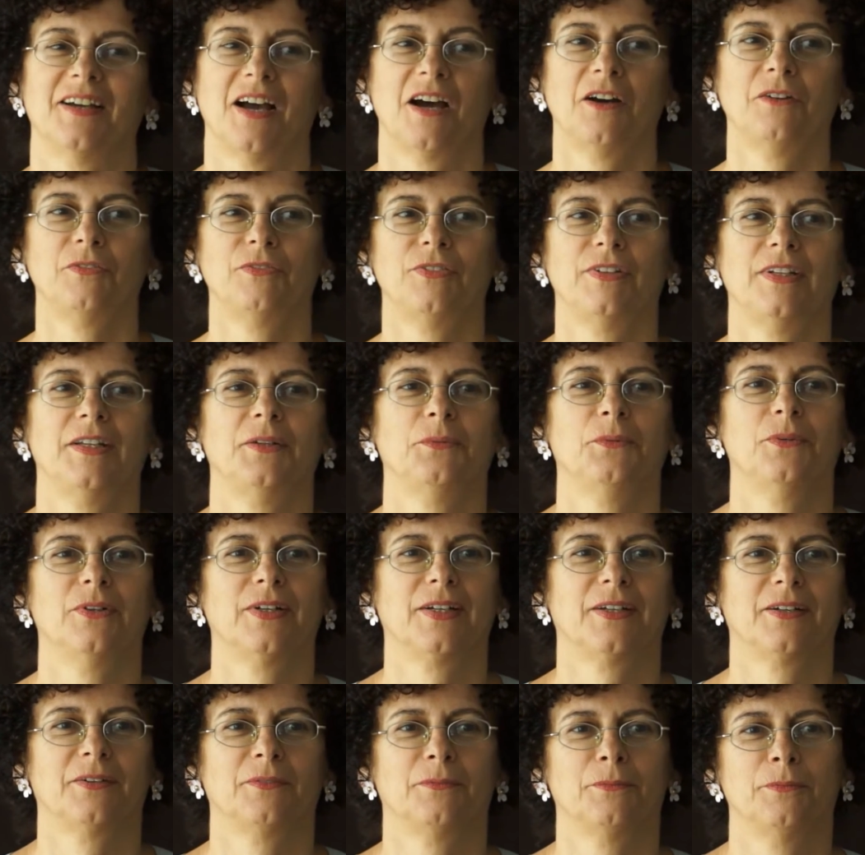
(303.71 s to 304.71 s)
Hopefully
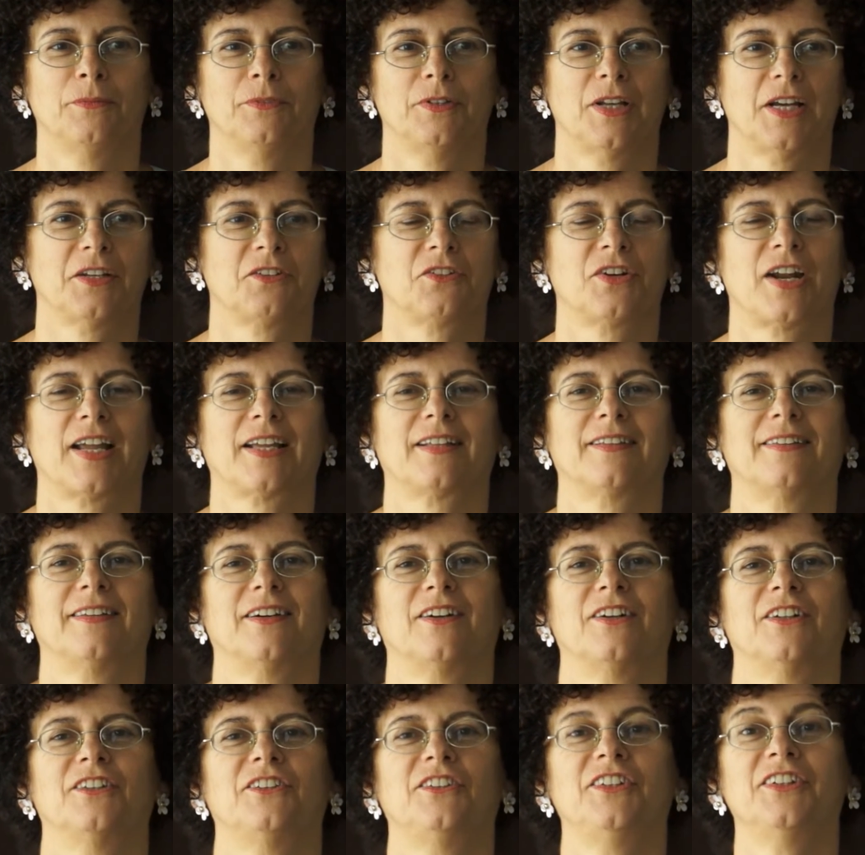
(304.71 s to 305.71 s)
we'll attract
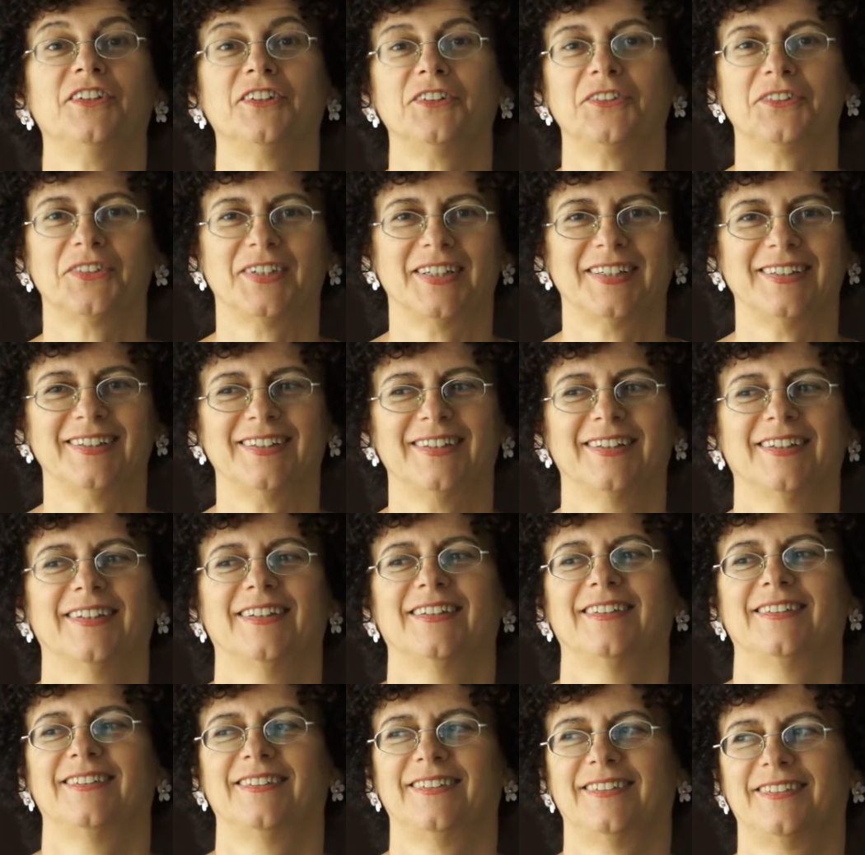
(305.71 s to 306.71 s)
our children
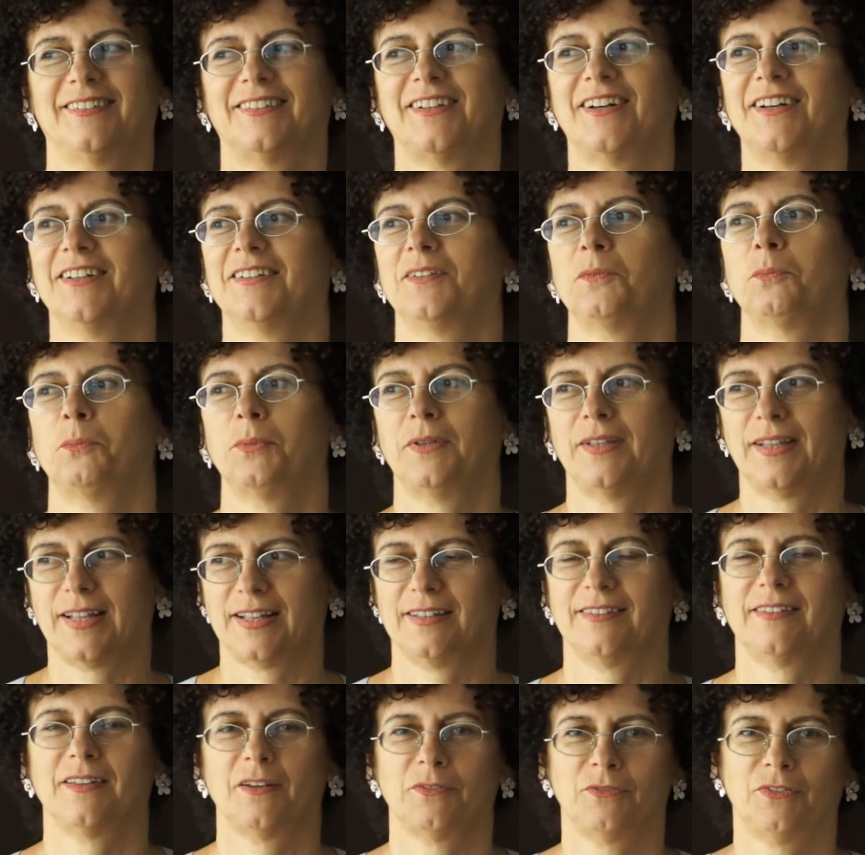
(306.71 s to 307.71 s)
to start
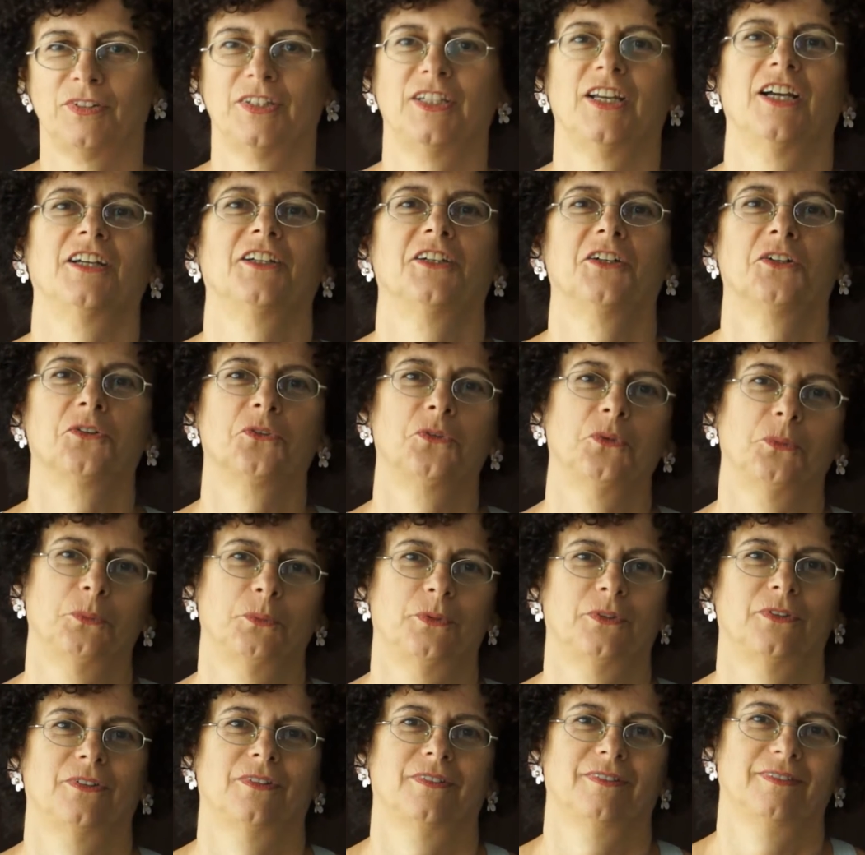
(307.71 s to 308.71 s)
Biodanza for younger
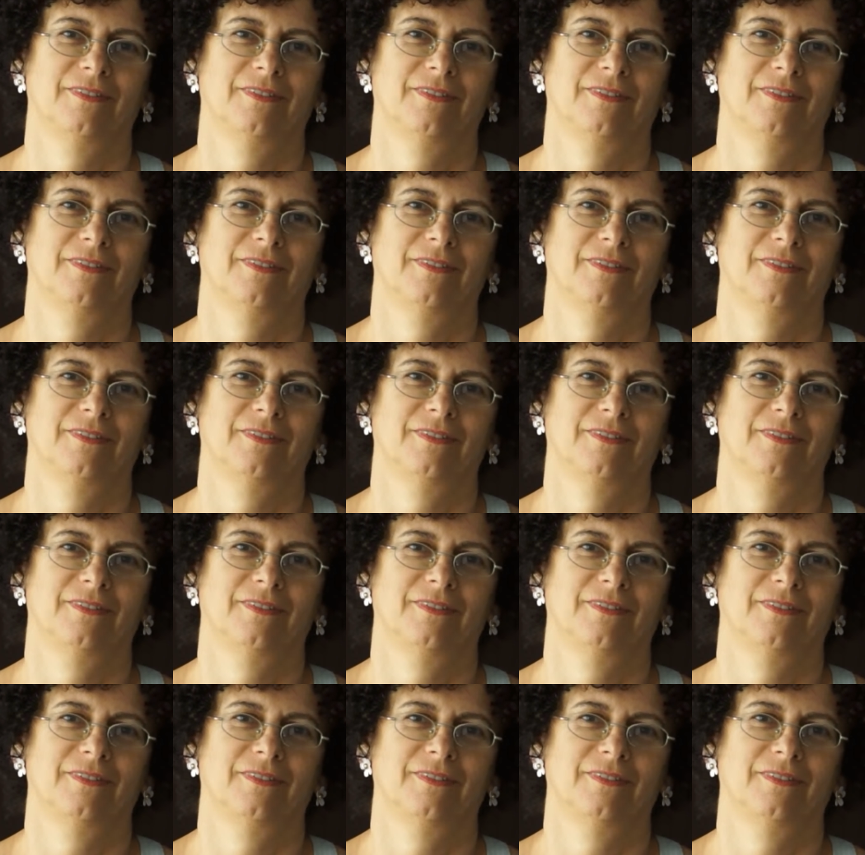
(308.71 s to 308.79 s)
groups.